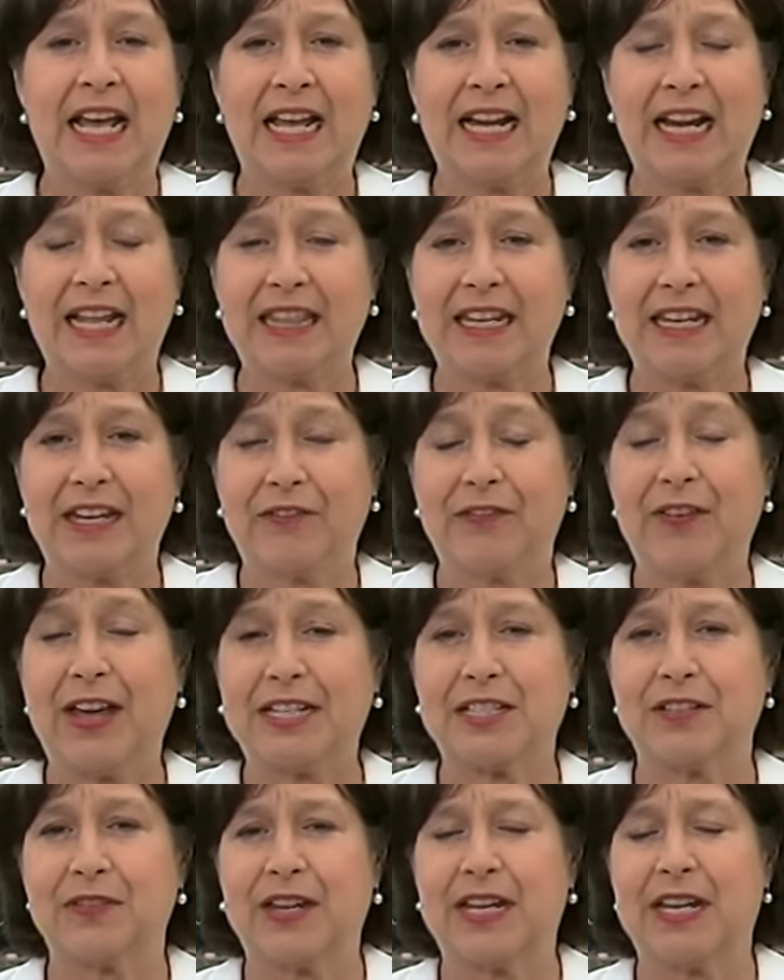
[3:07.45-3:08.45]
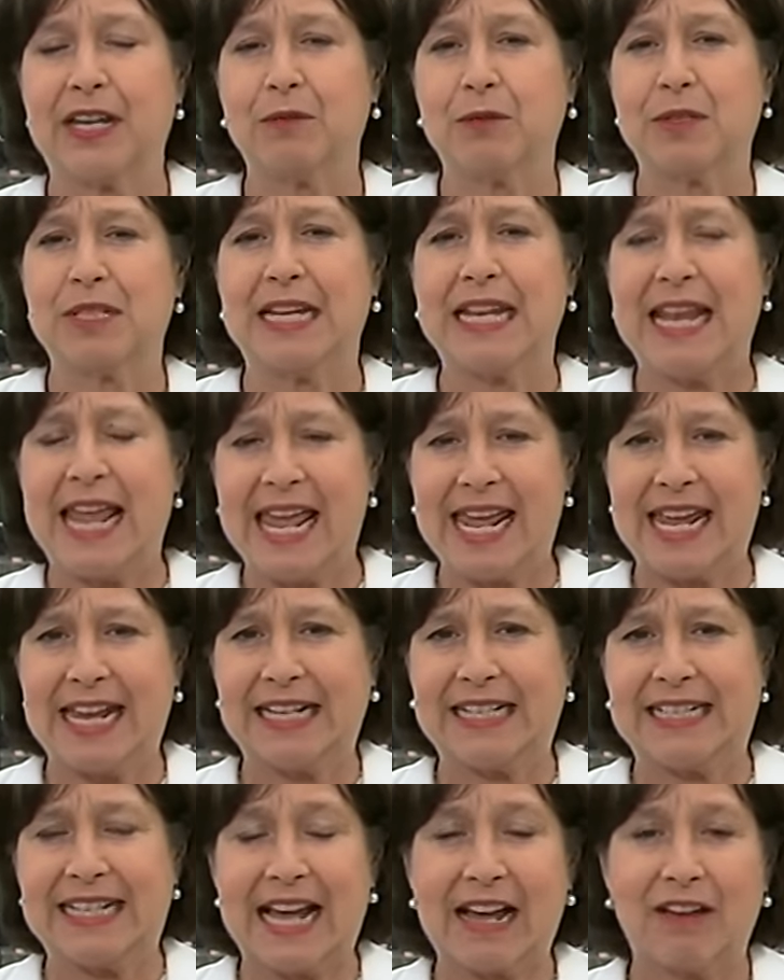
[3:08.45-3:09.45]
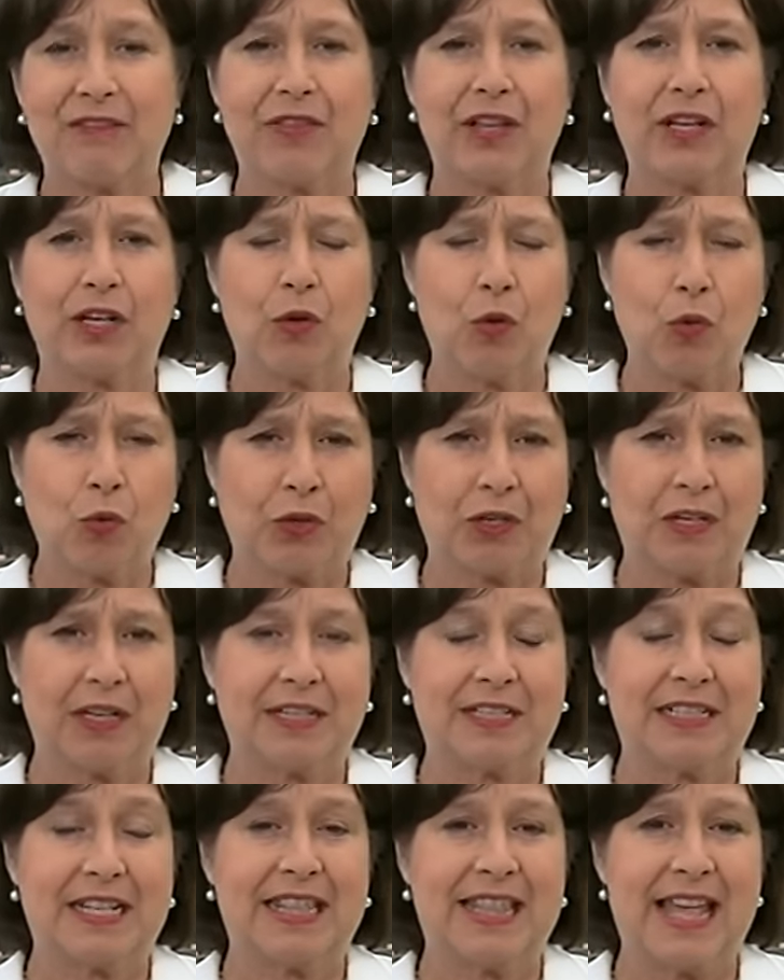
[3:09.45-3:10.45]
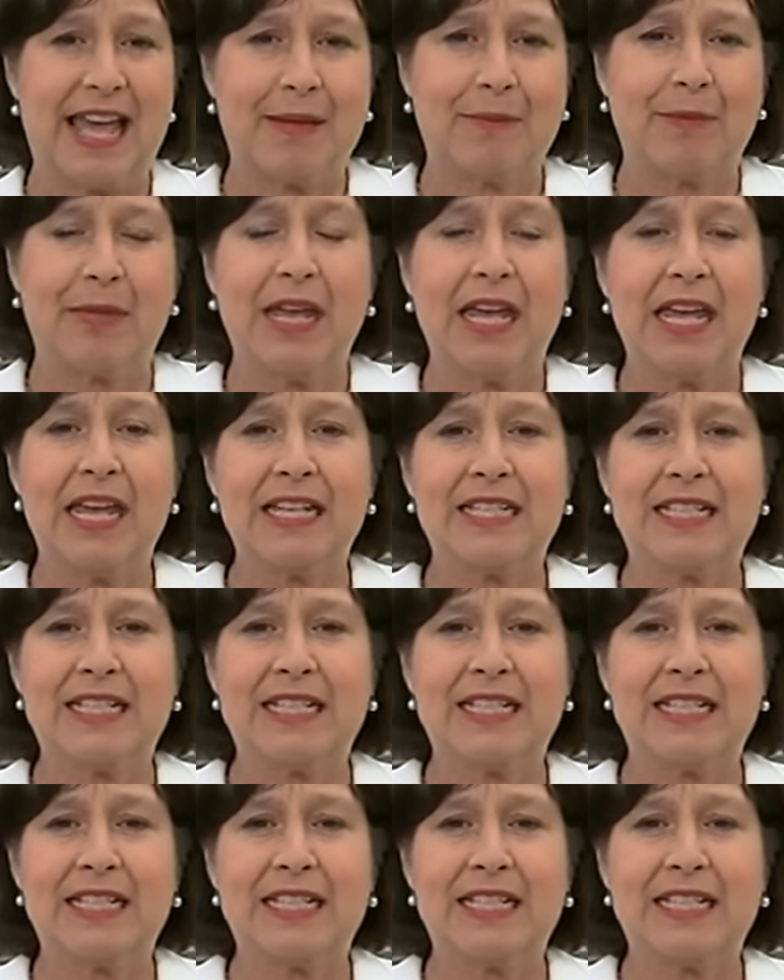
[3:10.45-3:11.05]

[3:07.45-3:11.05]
and I think effectively he was laying down the gauntlet to them,